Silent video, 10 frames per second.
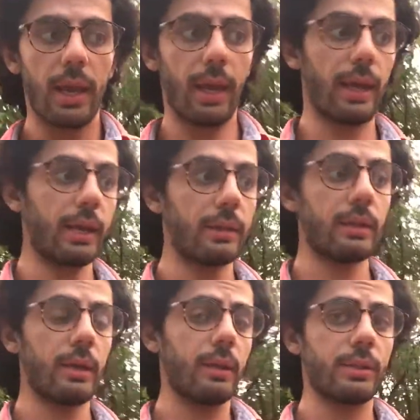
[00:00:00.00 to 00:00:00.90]
And
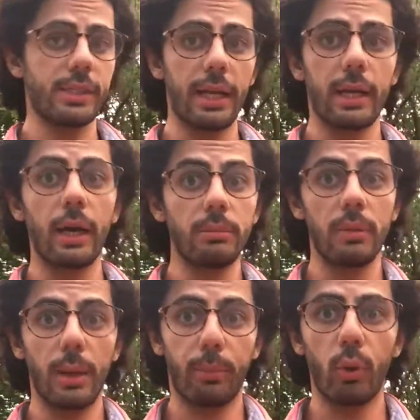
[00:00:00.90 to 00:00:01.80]
there's gonna come
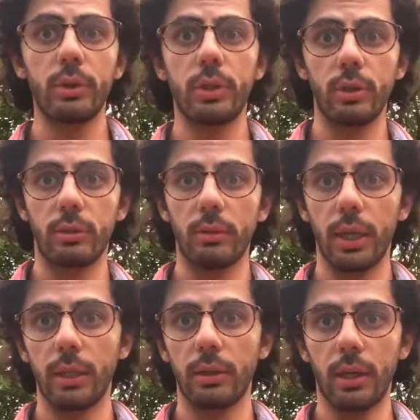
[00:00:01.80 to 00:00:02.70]
a point in
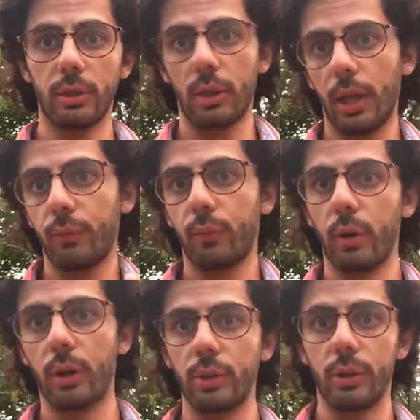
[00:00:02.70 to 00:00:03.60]
your life
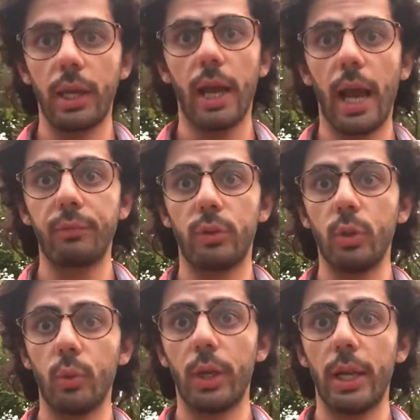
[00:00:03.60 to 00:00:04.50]
where you're gonna have to
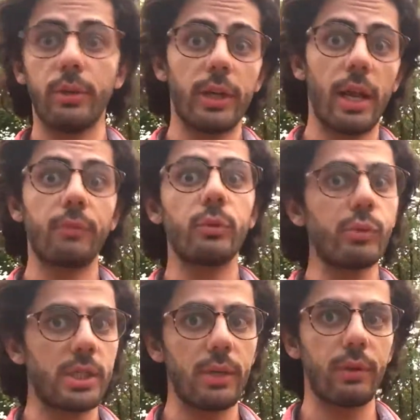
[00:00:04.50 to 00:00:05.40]
do it, and you're gonna have to
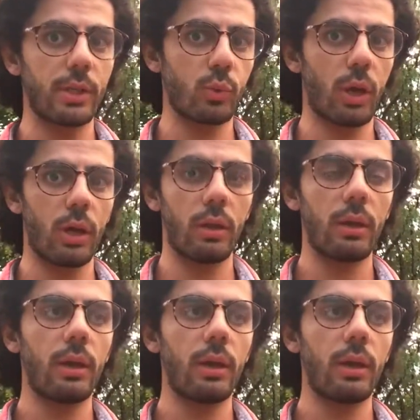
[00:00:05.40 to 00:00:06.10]
receive it as well.